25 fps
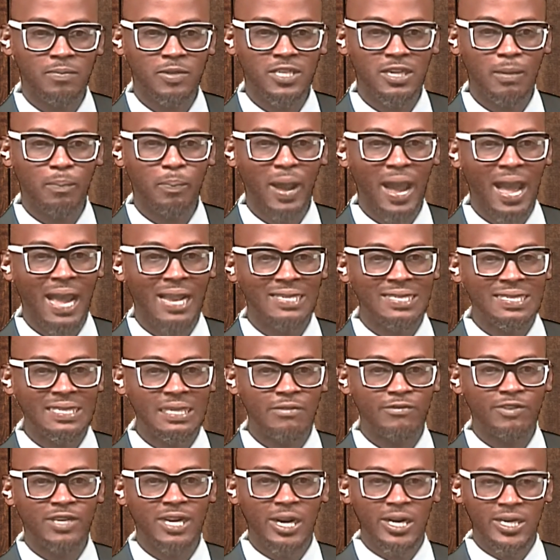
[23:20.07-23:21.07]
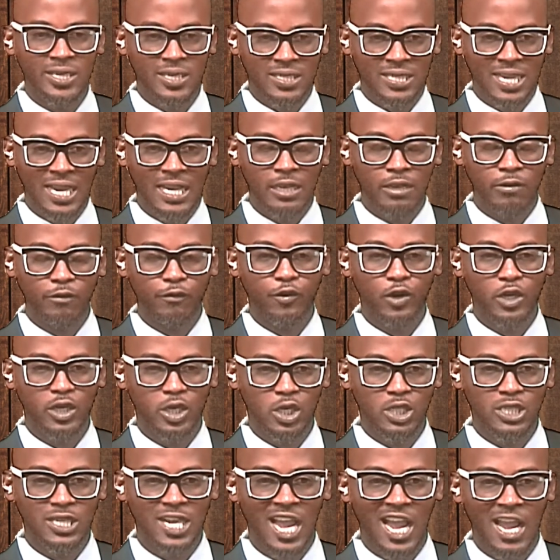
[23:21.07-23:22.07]
Mr. Pius Stephen, thank you for
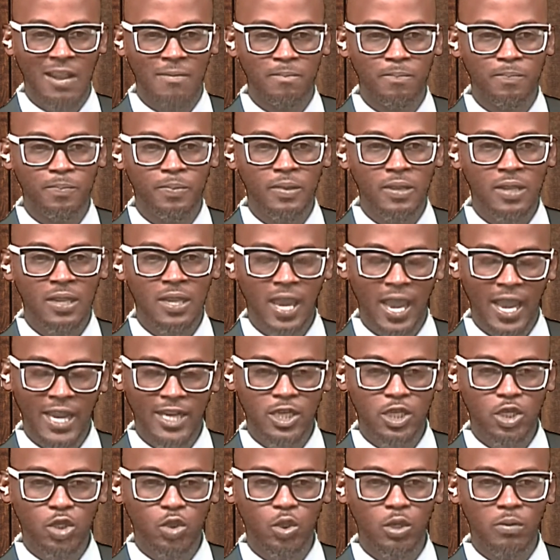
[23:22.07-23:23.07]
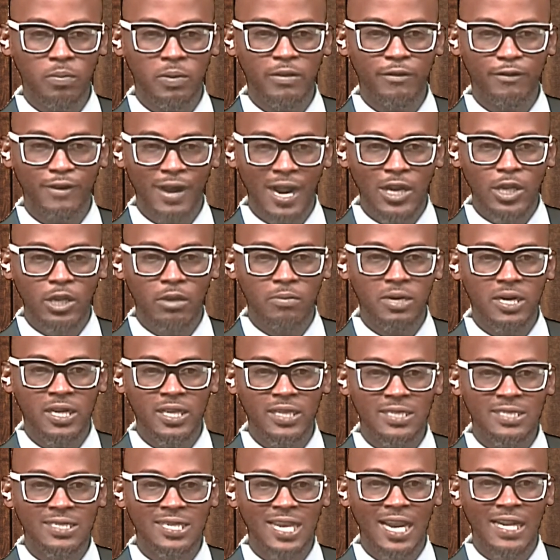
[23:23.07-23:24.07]
your time. Extremely valuable
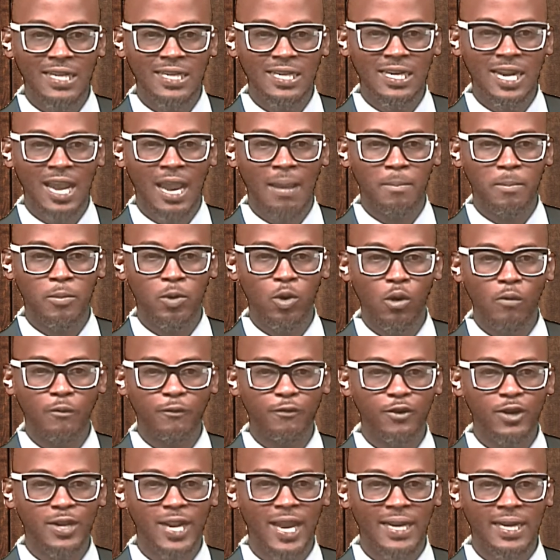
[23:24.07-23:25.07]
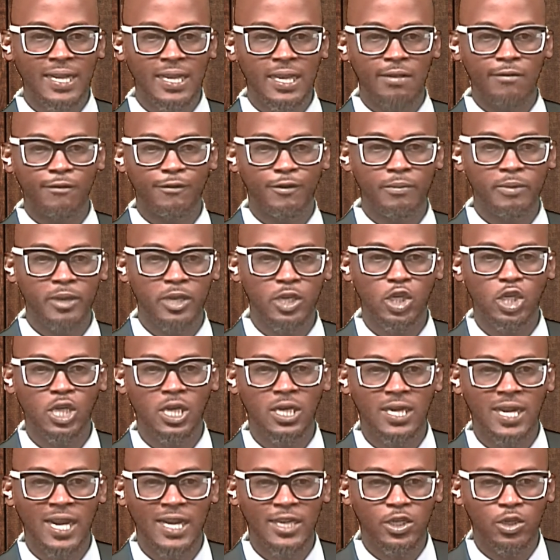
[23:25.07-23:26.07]
insight, and I'm hopeful that the
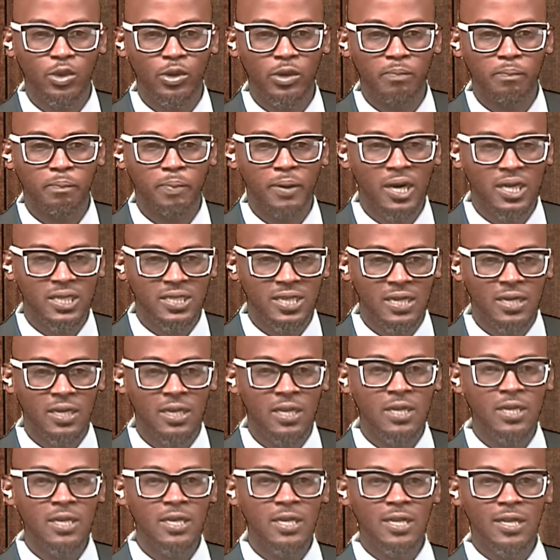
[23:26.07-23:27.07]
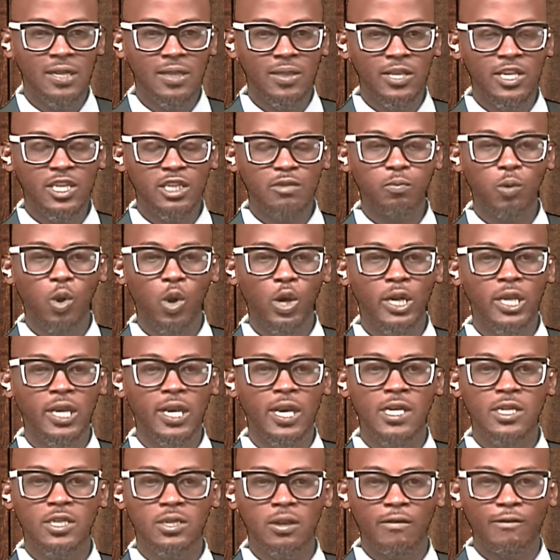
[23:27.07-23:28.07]
information that you imparted this morning
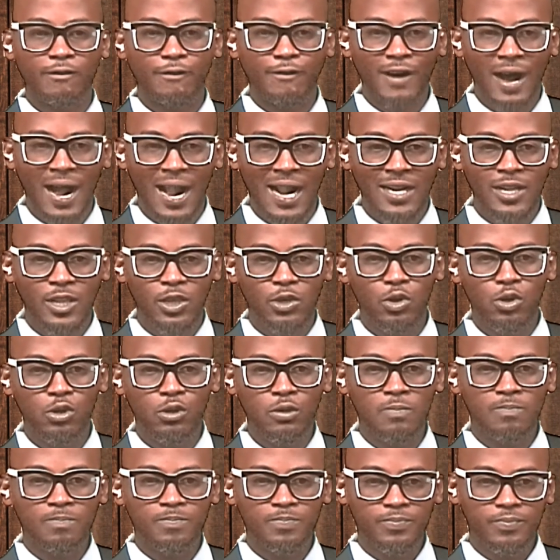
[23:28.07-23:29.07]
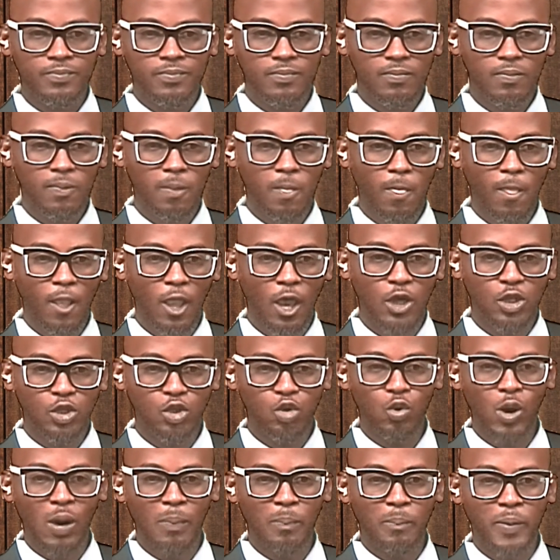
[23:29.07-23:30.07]
is of value
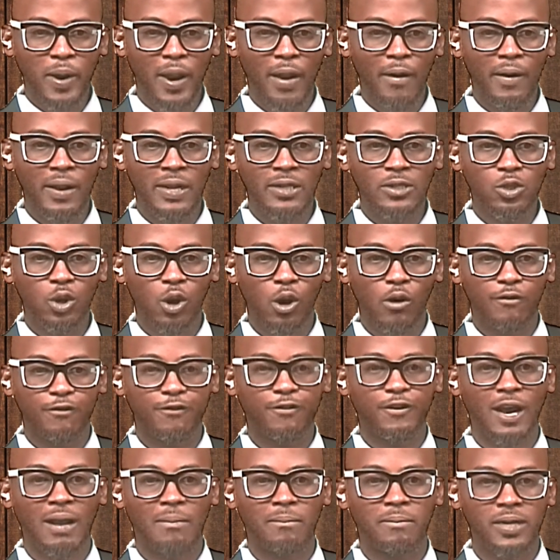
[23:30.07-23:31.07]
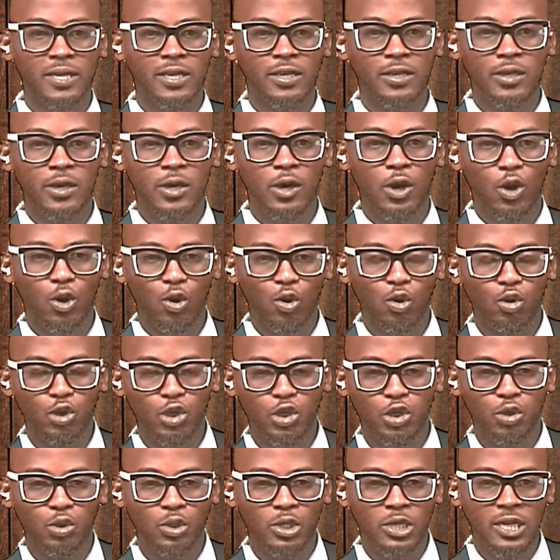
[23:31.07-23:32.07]
to a parent or a family who
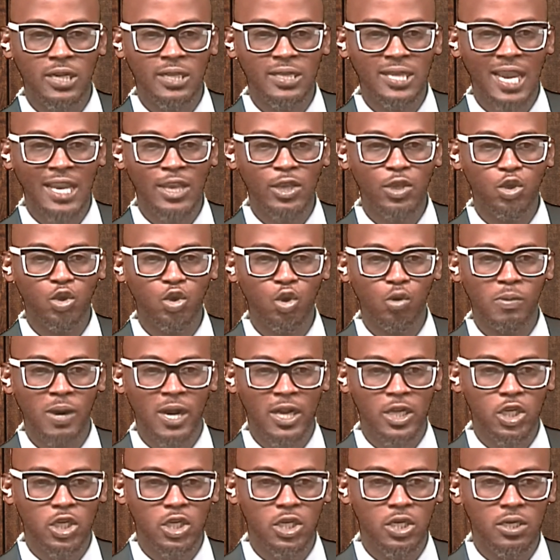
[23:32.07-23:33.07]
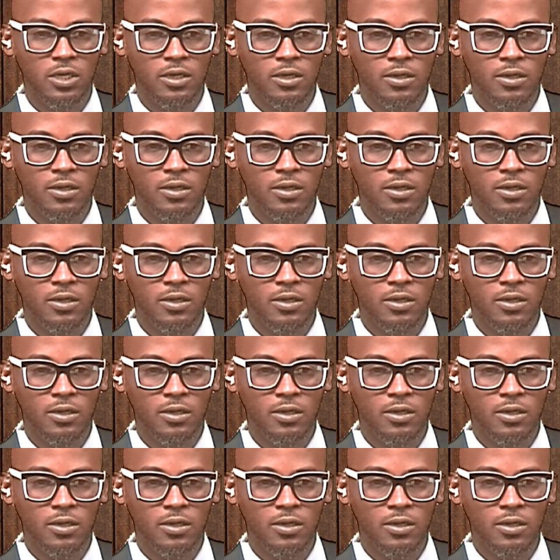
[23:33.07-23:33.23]
tuned in. Thank you so much.